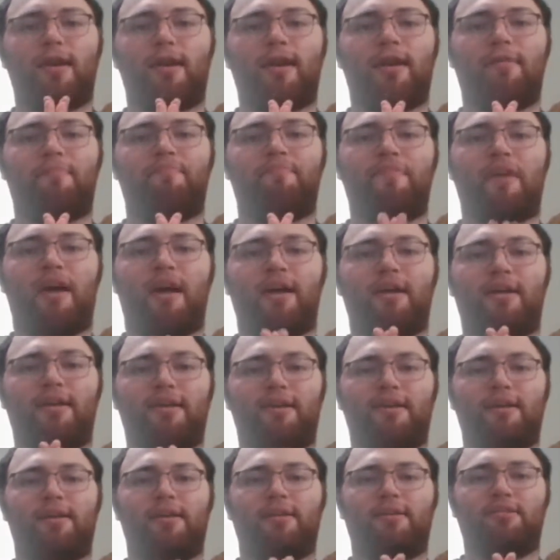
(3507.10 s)
And that
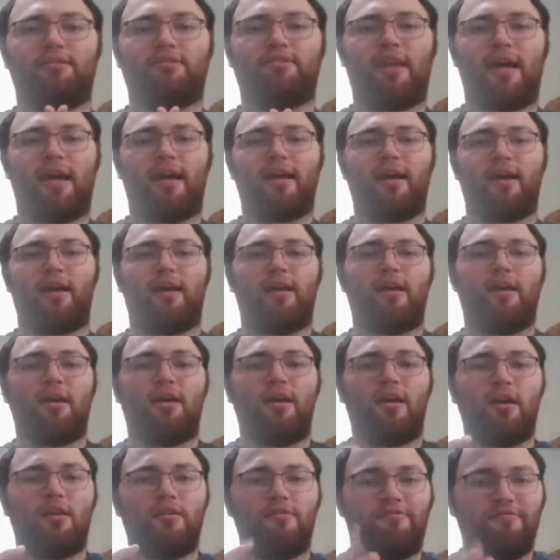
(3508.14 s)
is that.
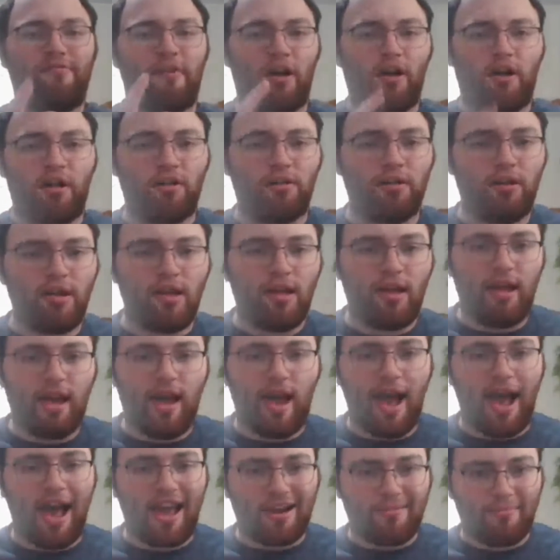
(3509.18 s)
And follow
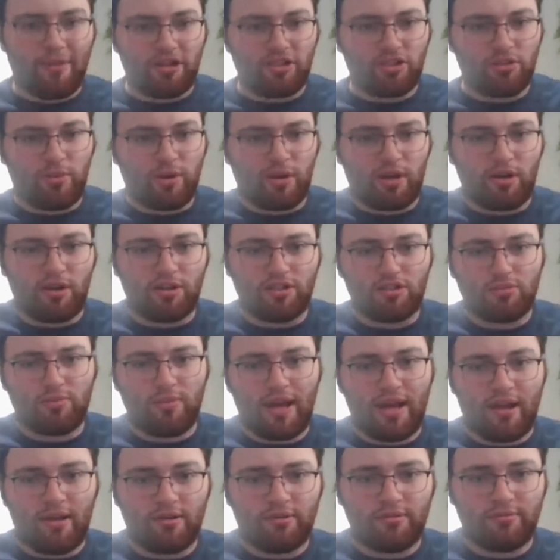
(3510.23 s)
Adam on Twitter as
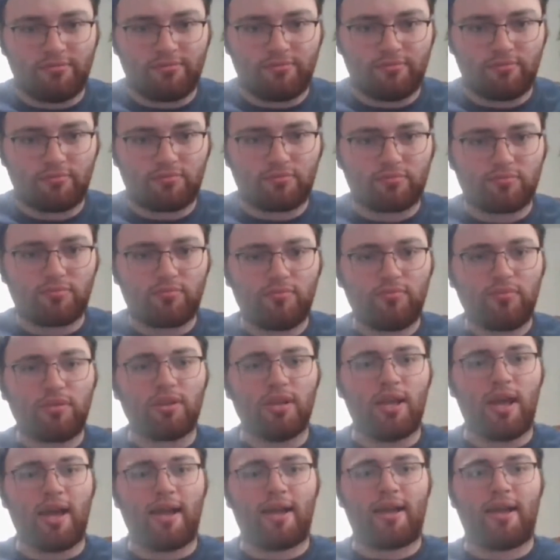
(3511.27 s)
well.
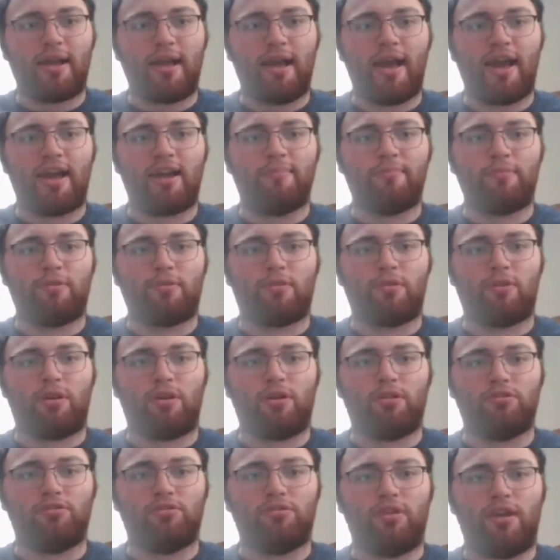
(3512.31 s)
At Adam
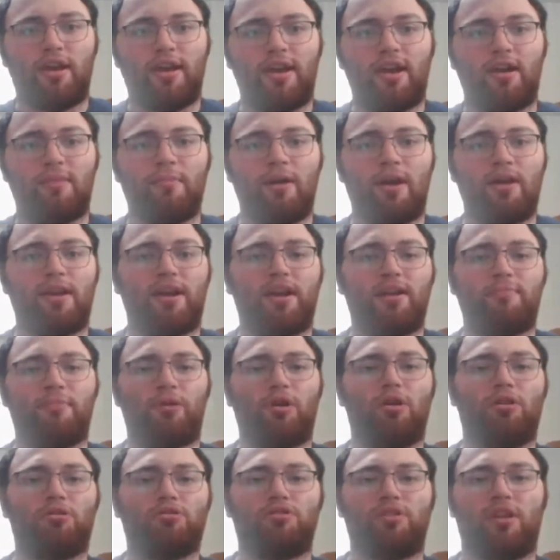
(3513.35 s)
Carl
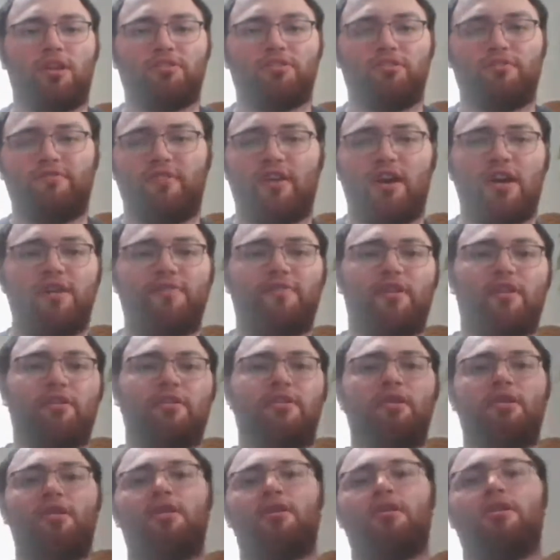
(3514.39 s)
2005 on
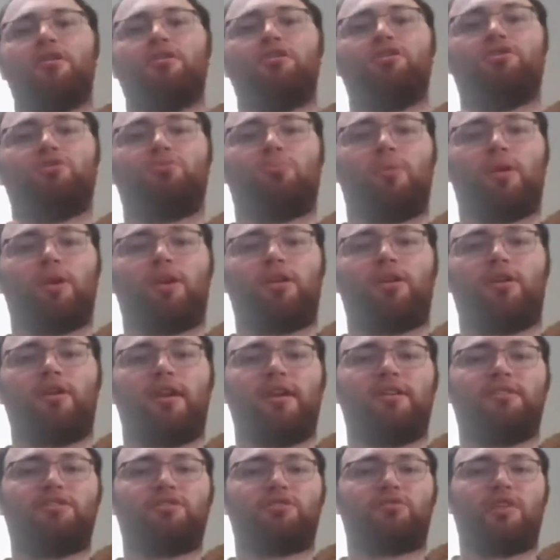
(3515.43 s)
Twitter and
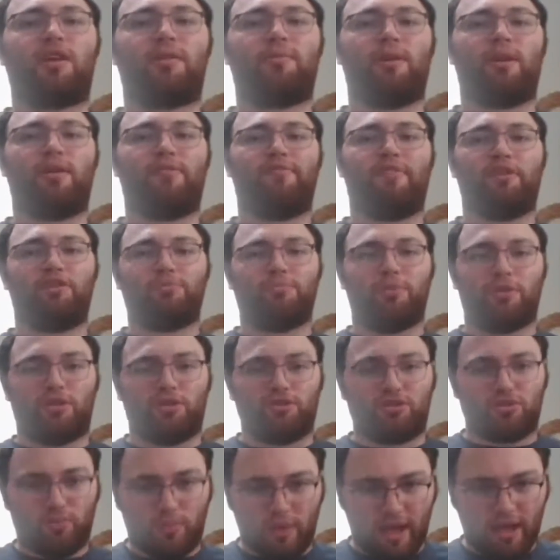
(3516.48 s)
Instagram and on Facebook
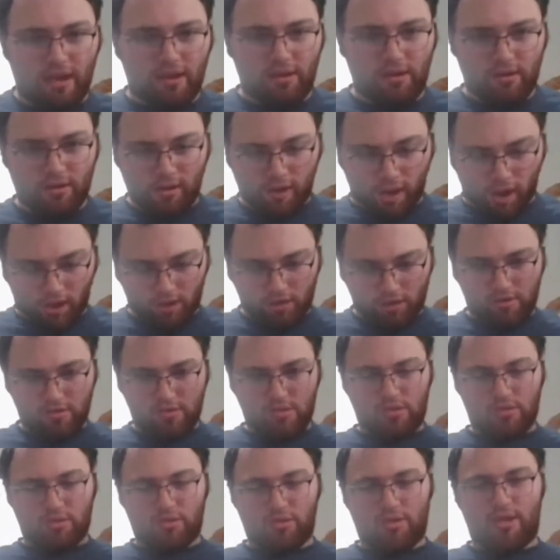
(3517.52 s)
as well.
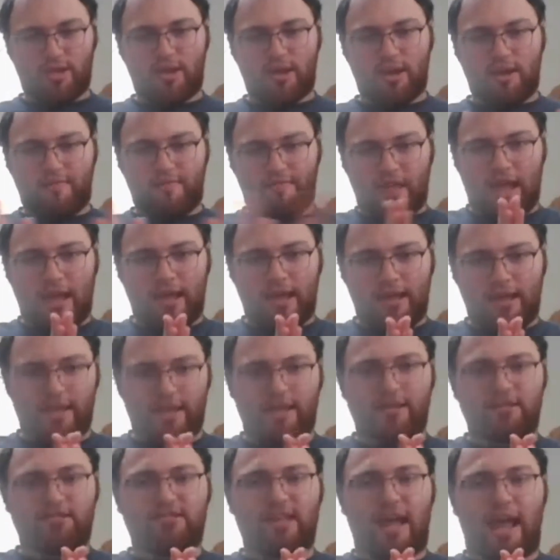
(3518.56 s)
And that
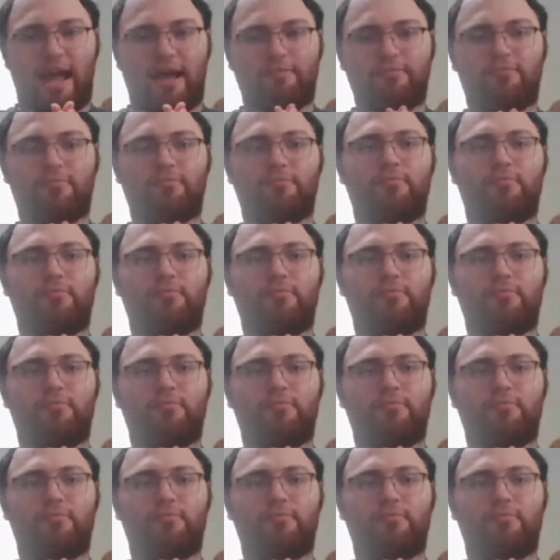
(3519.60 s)
is that.